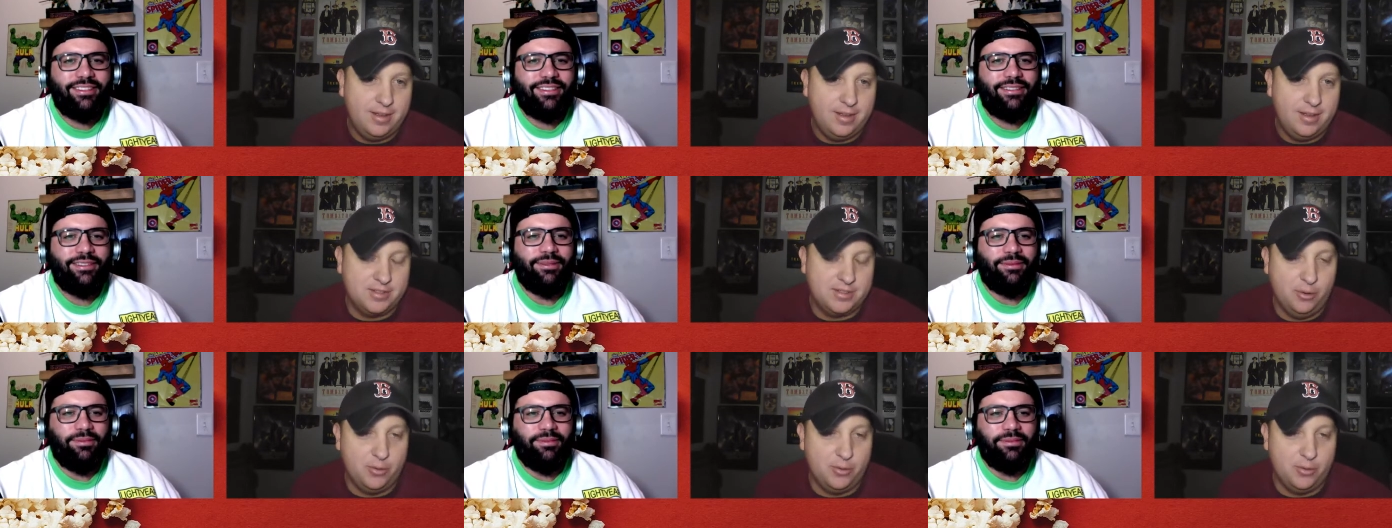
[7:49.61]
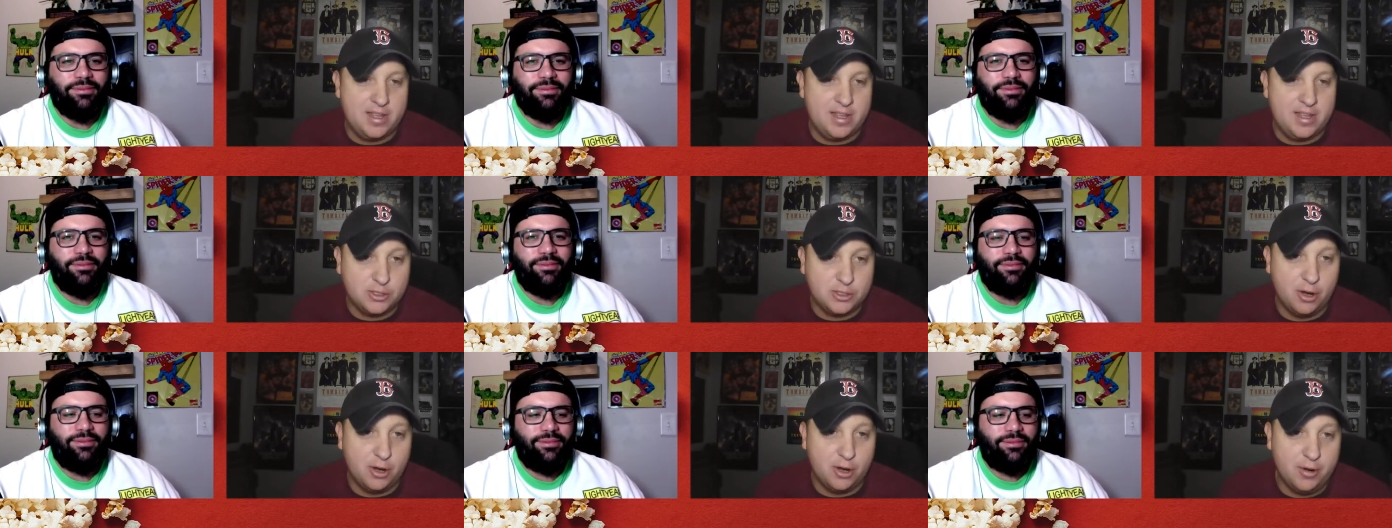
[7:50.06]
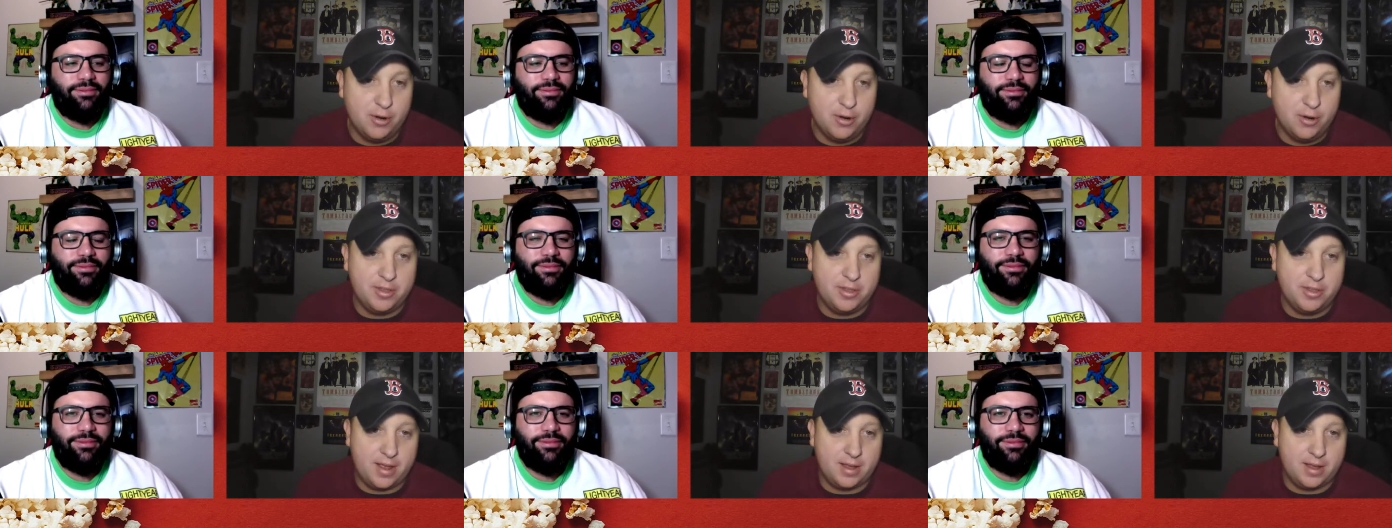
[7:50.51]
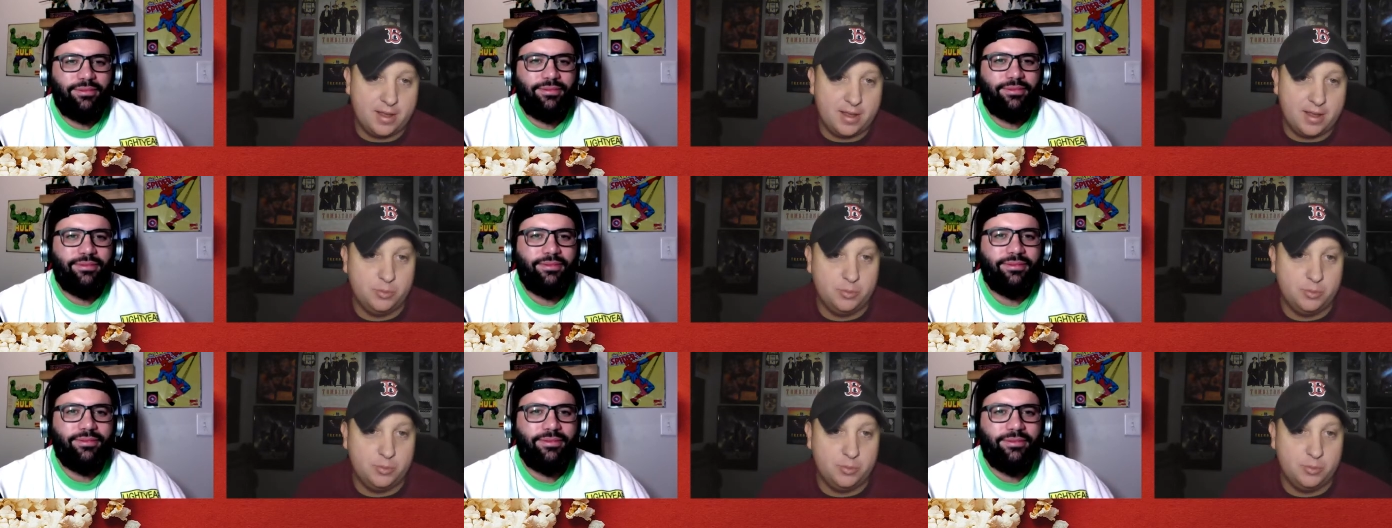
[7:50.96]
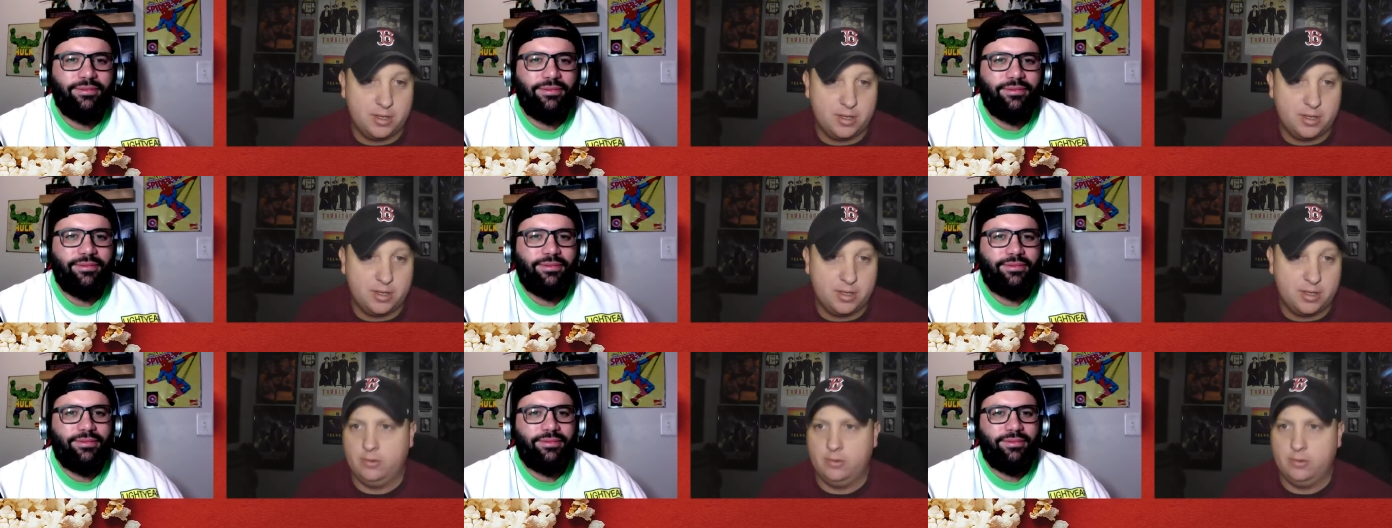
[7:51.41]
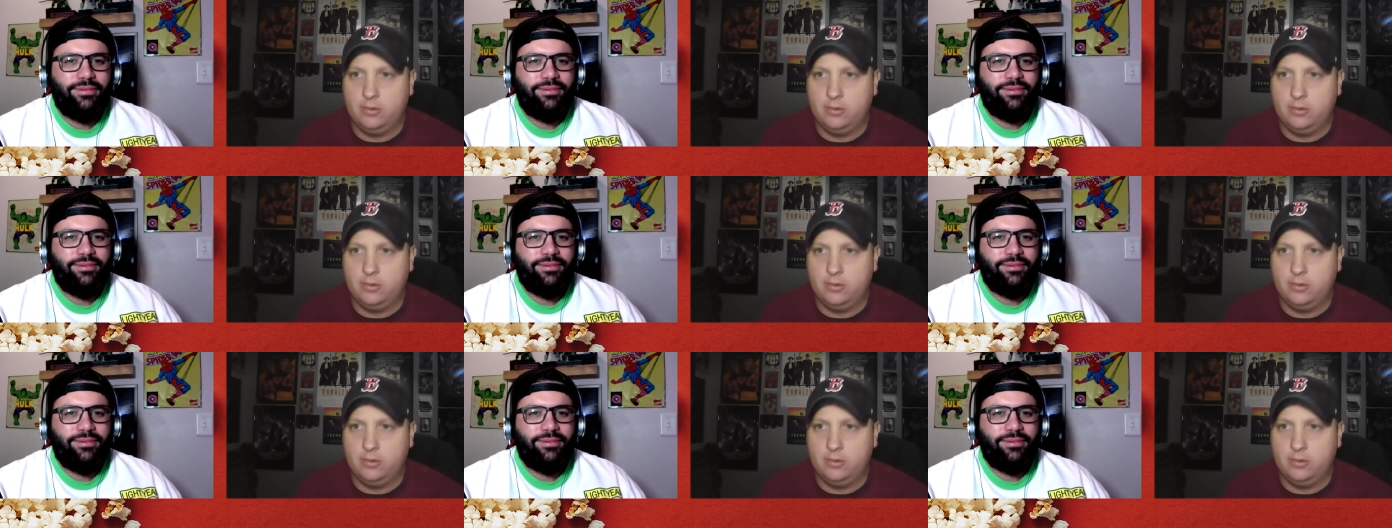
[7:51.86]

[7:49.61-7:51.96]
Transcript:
Speaker 1: And so mm-hmm. when he mm-hmm. showed up the next week, I'm like,